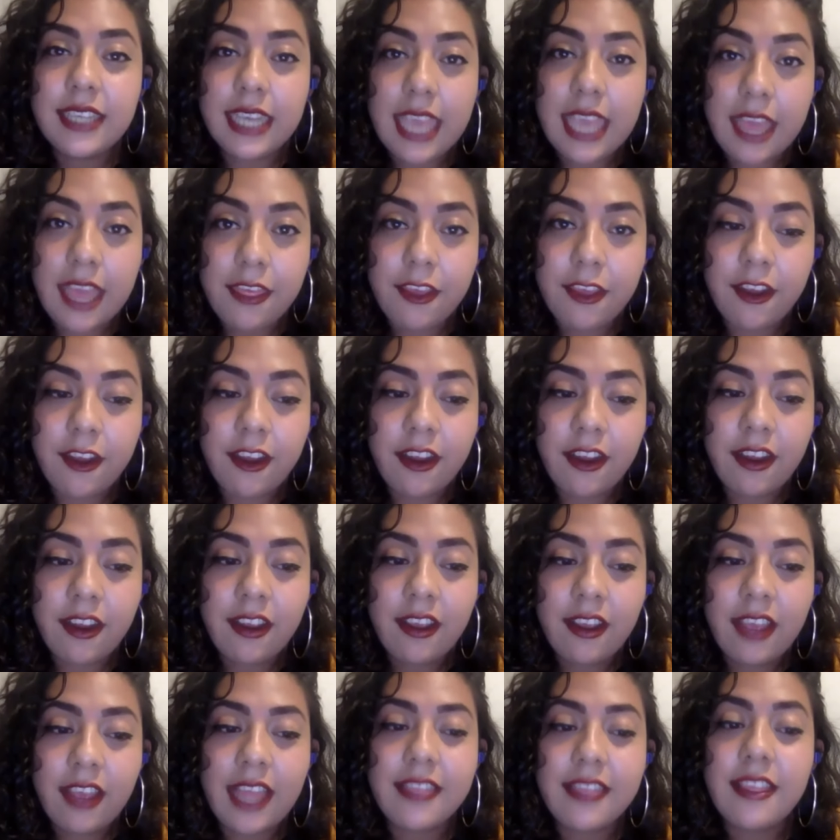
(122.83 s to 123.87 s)
together
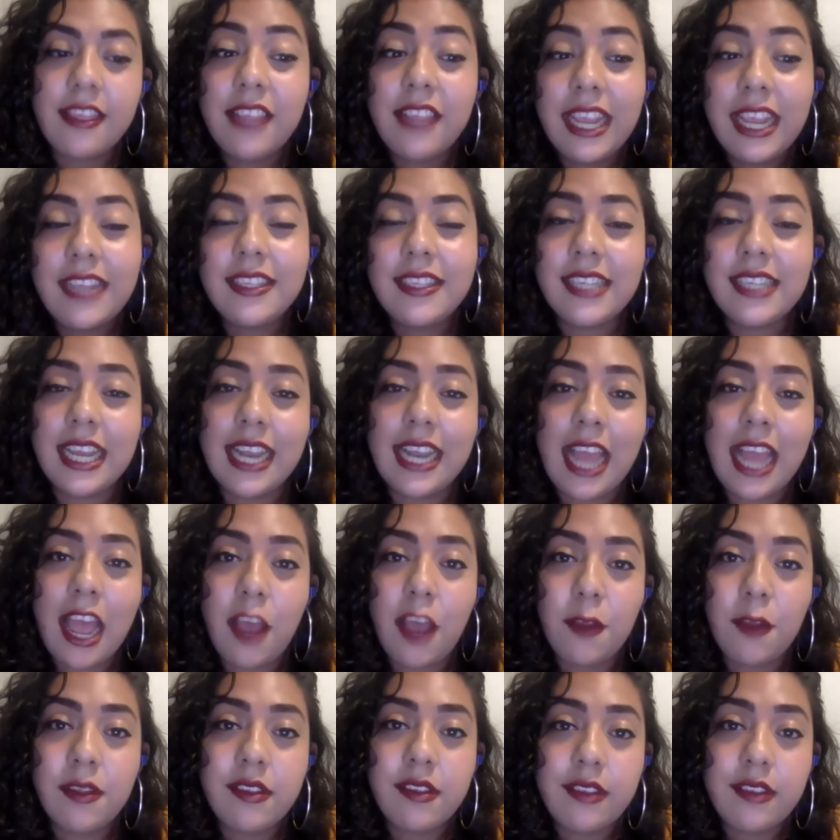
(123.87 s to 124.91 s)
at the lakeside
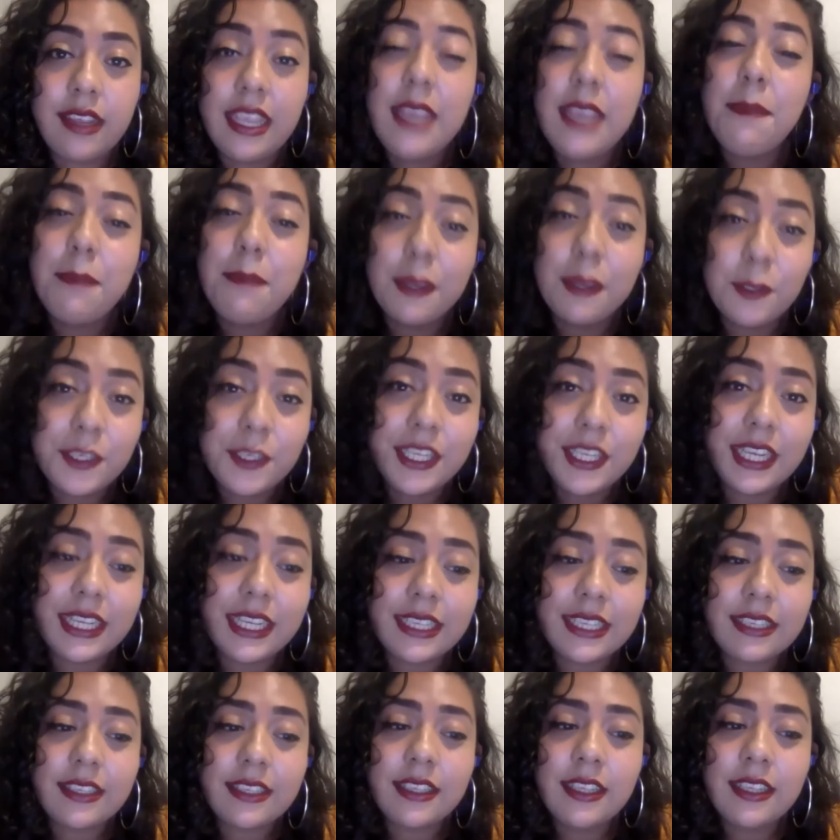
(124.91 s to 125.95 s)
house he built
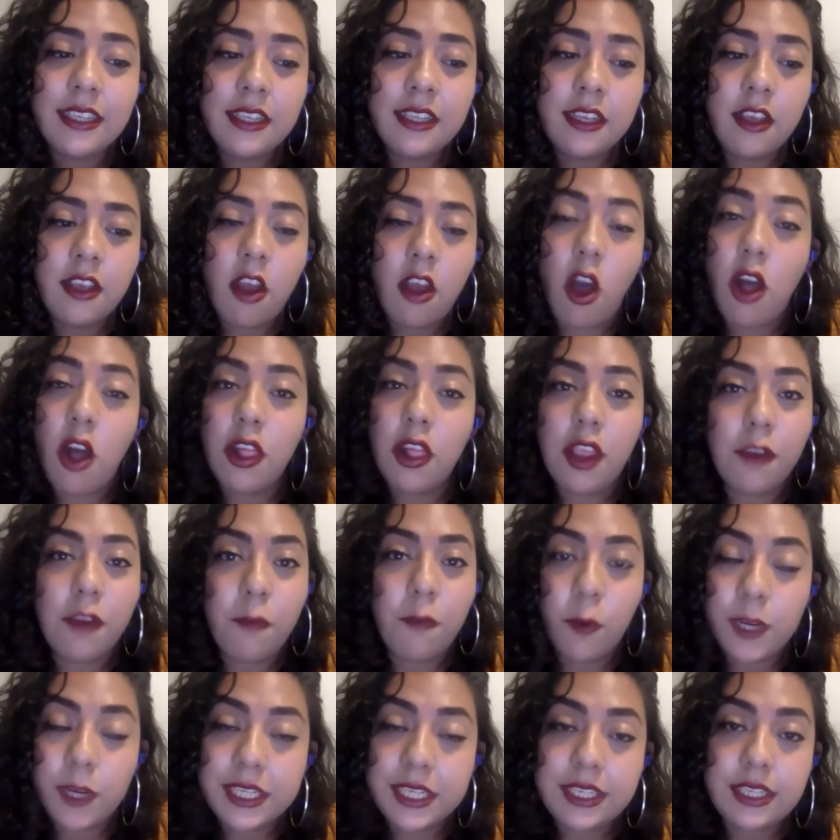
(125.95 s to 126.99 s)
us, all our
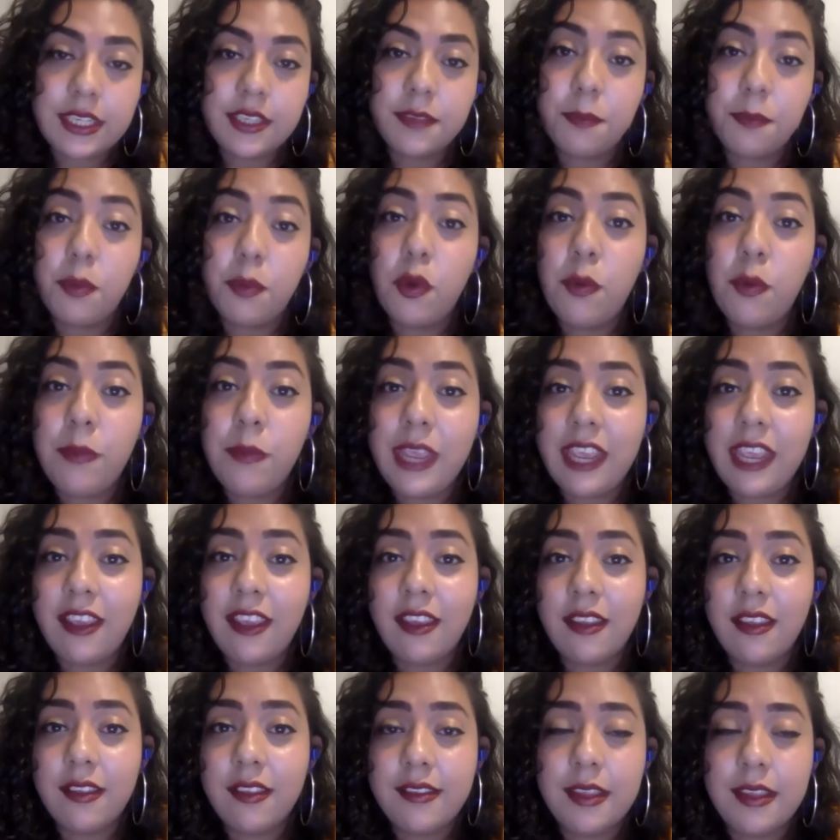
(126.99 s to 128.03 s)
voices
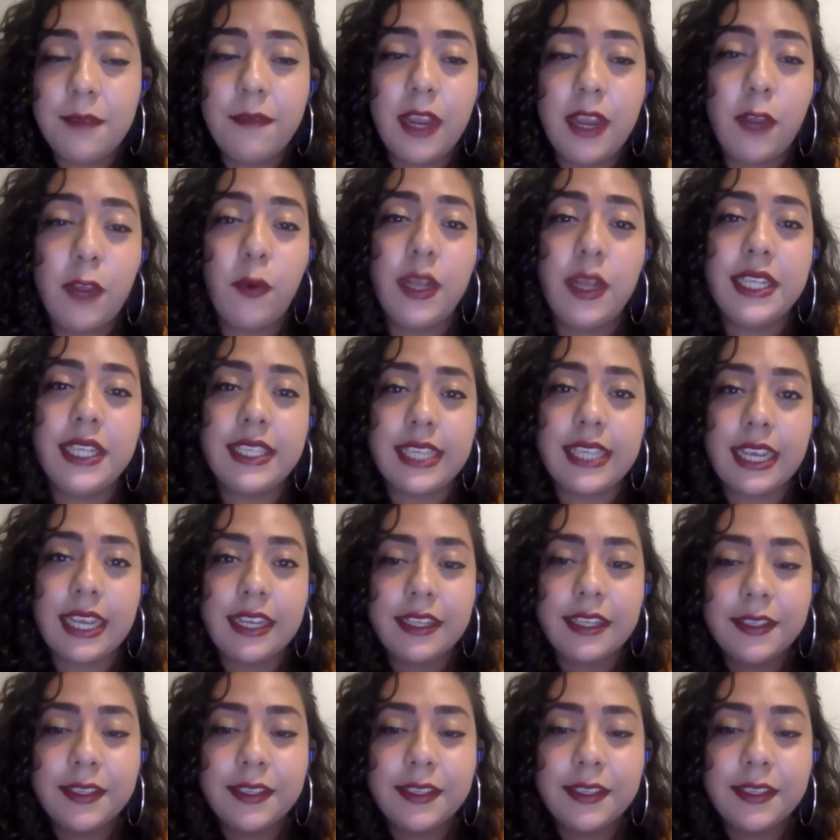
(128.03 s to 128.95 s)
booming sin vergüenza.